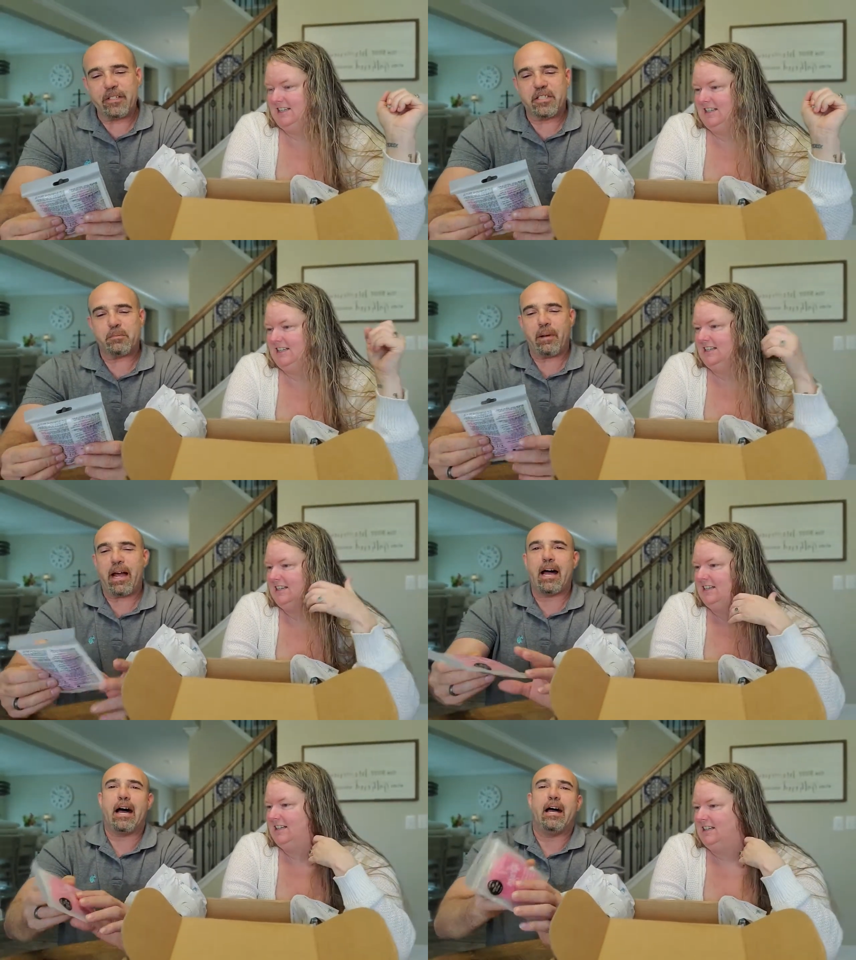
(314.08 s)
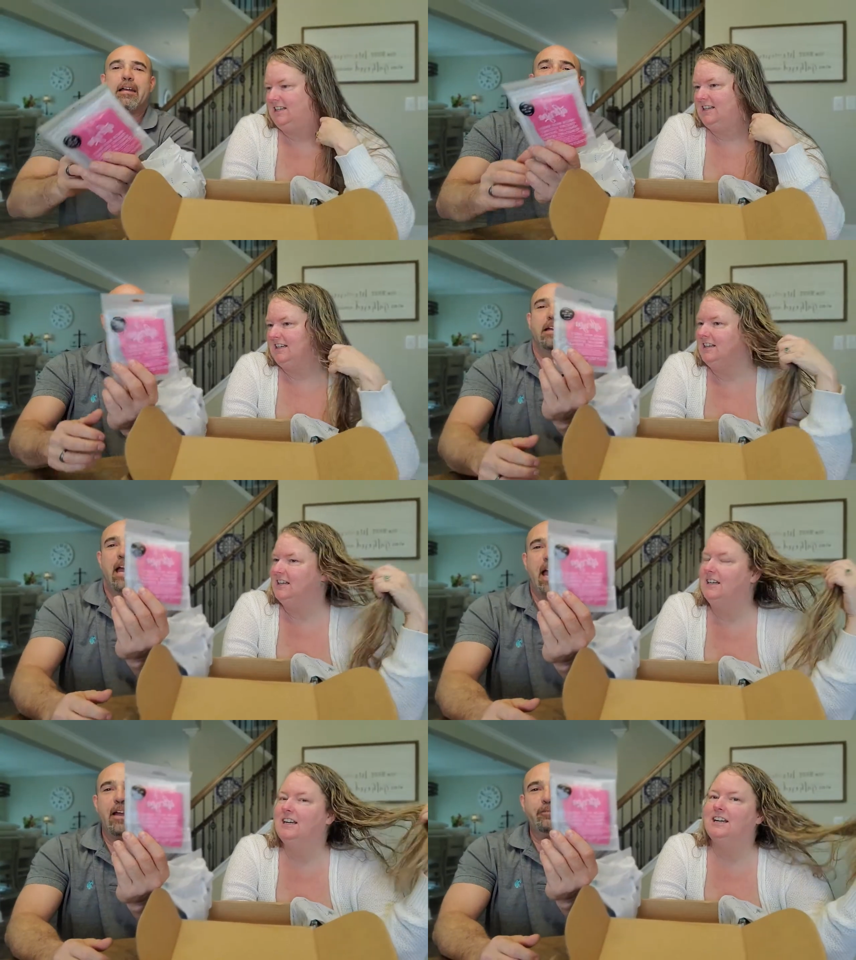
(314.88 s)
Speaker 1: Spa.
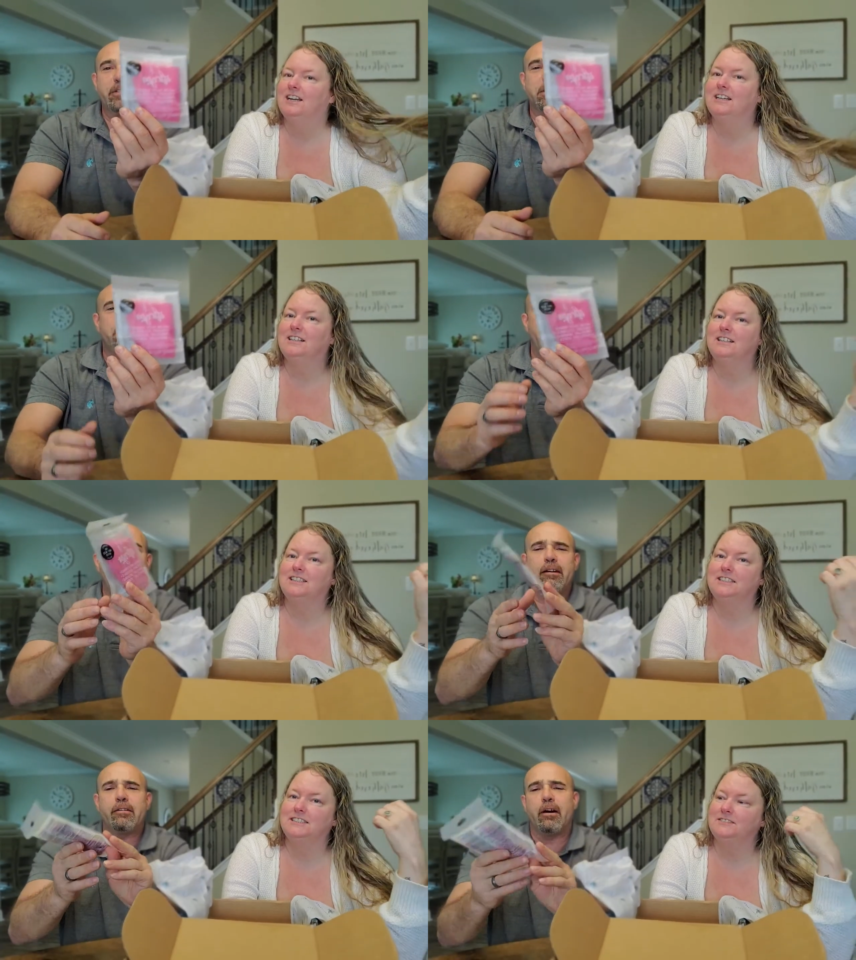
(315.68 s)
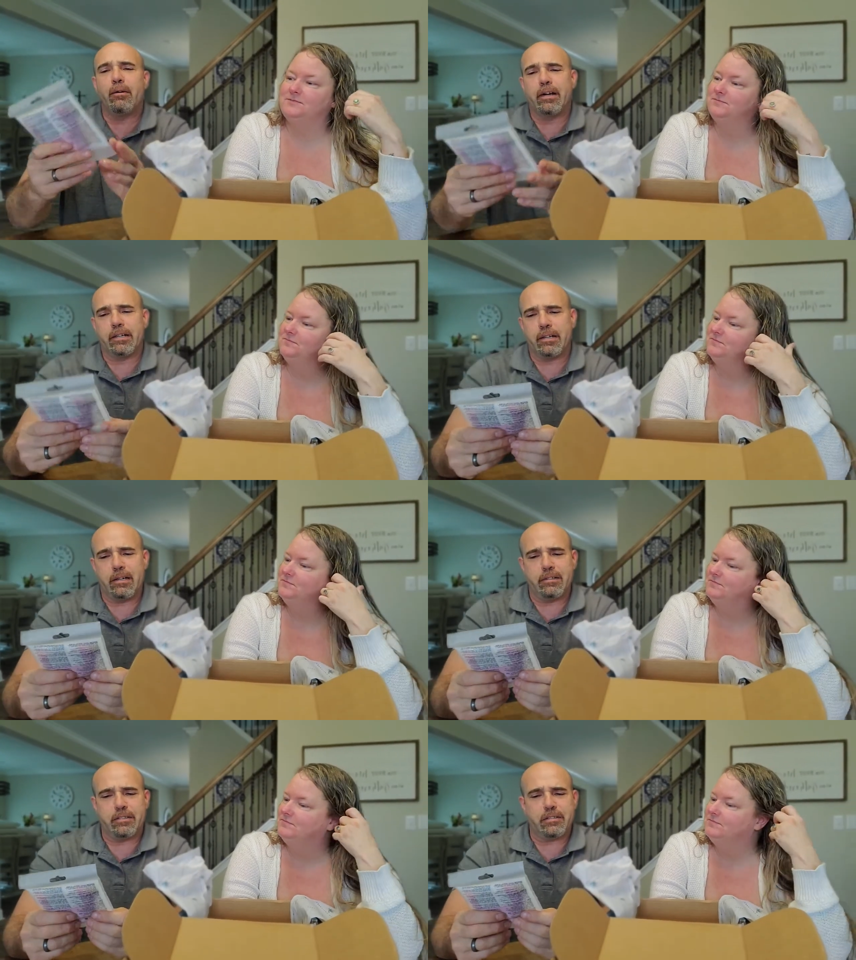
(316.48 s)
After Spa. I don't know what it
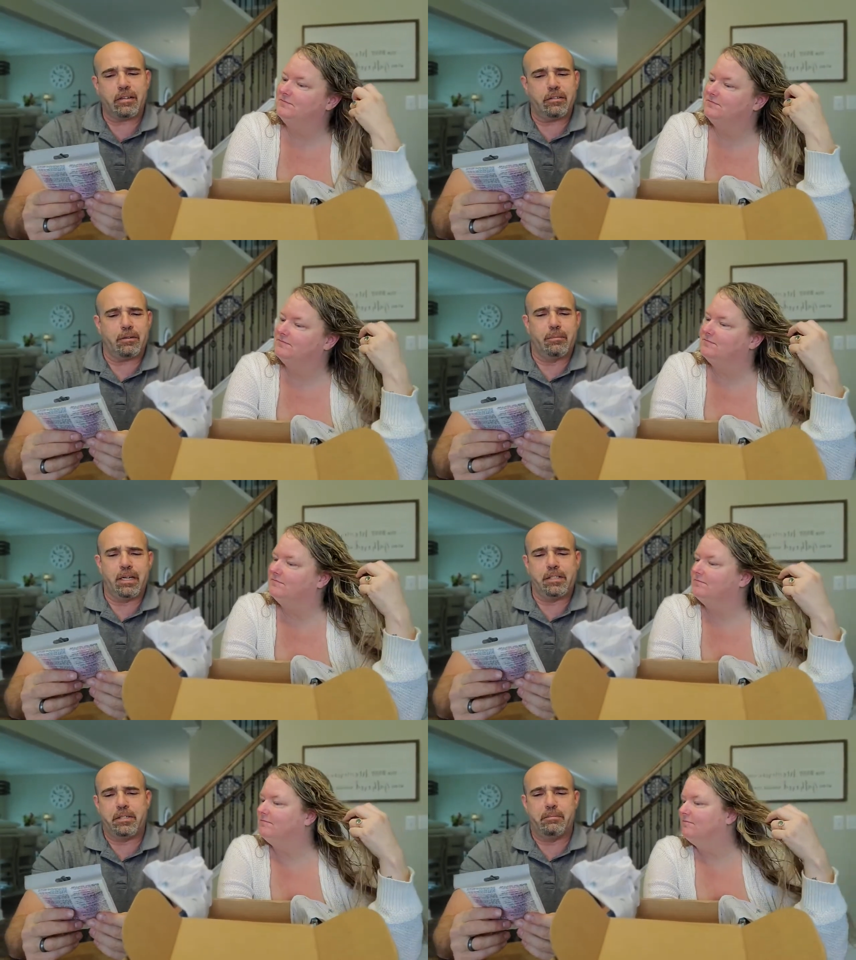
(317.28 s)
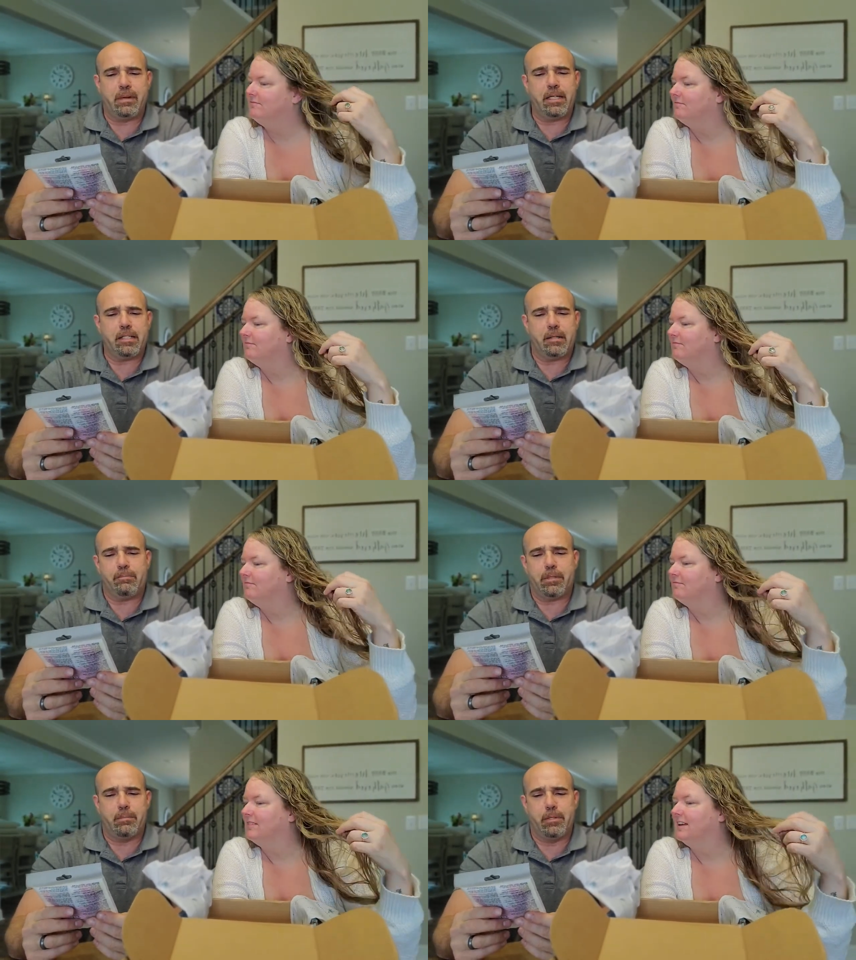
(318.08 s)
is. It says amazing makeup
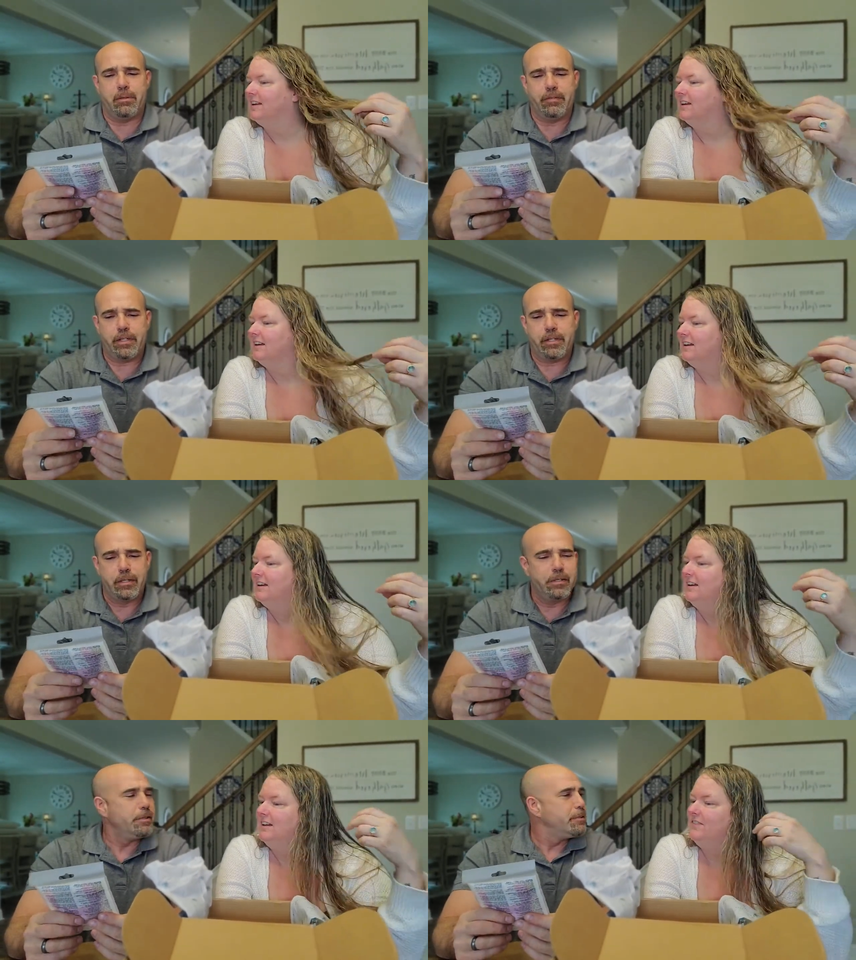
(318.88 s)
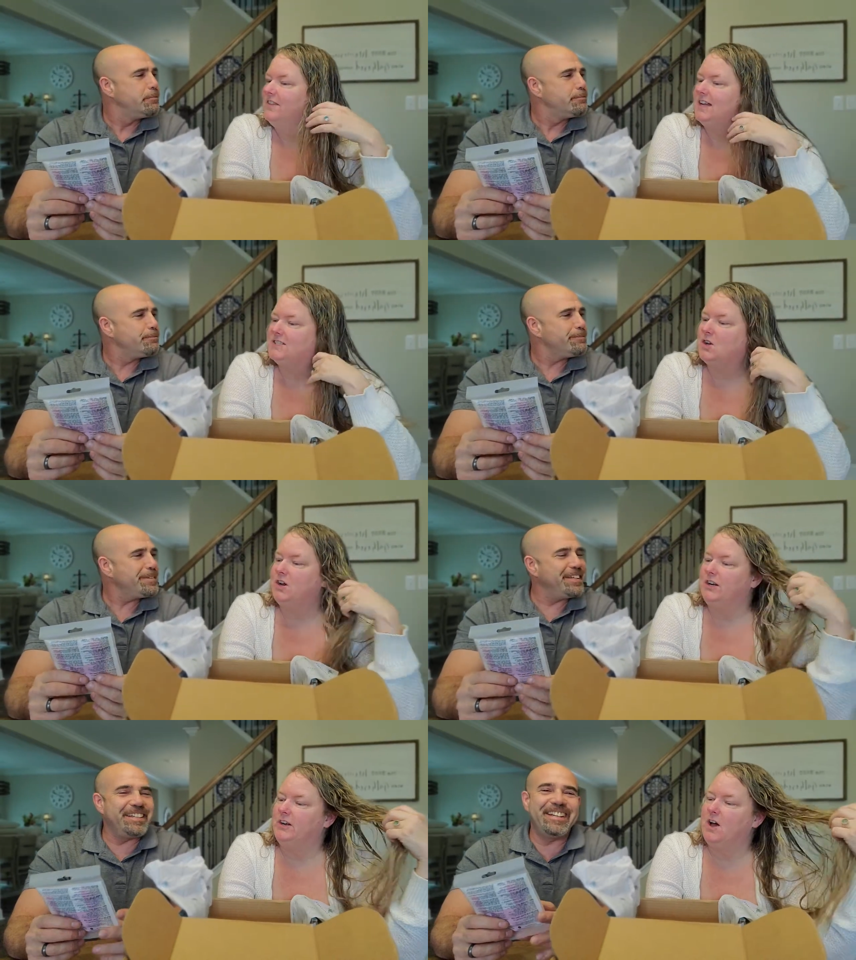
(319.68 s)
remover.
Speaker 2: That's good
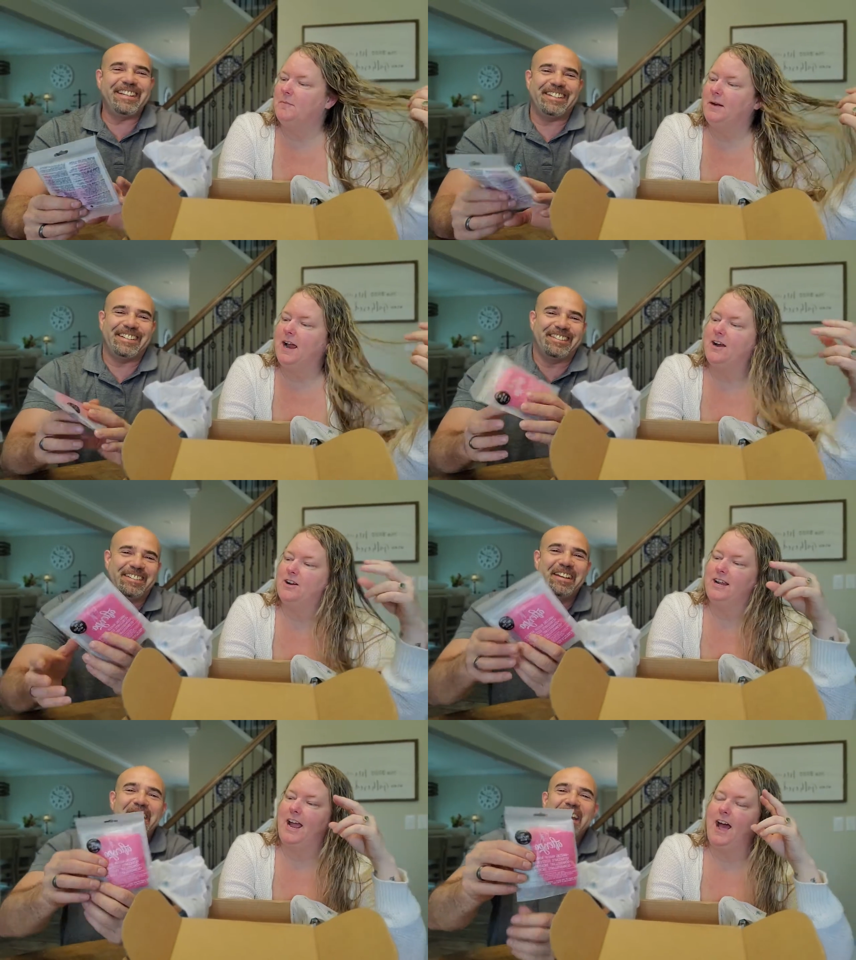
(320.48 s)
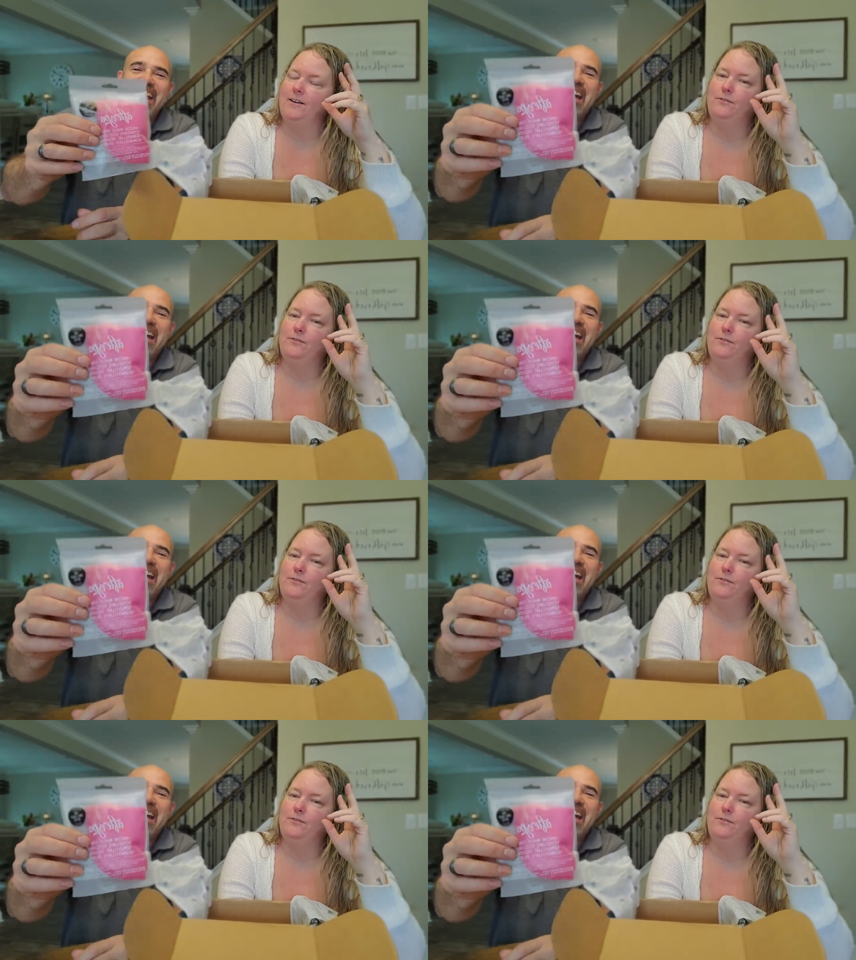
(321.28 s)
and all, but I already have